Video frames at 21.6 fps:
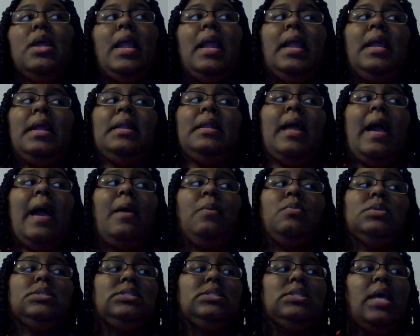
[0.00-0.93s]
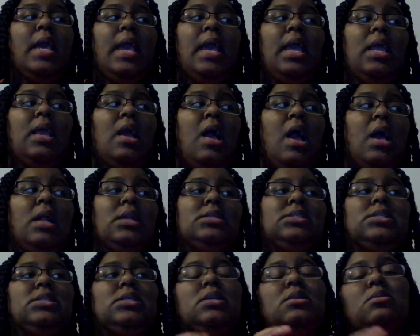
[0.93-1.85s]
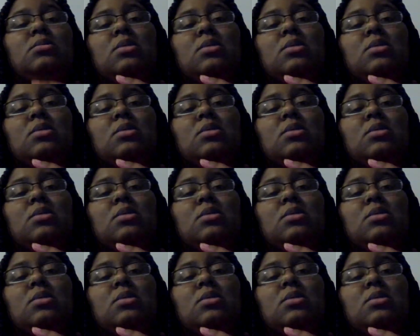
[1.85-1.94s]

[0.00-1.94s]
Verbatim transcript: and I would say, honestly, you